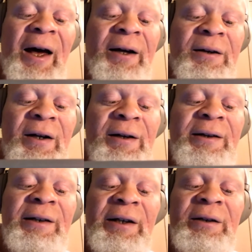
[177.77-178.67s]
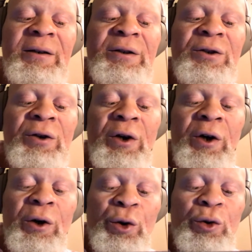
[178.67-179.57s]
Anne Lind,
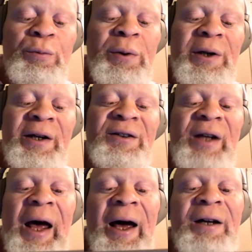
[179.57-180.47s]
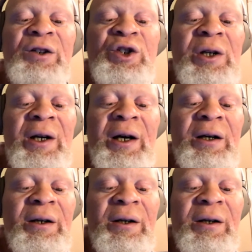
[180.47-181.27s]
who plays Angela.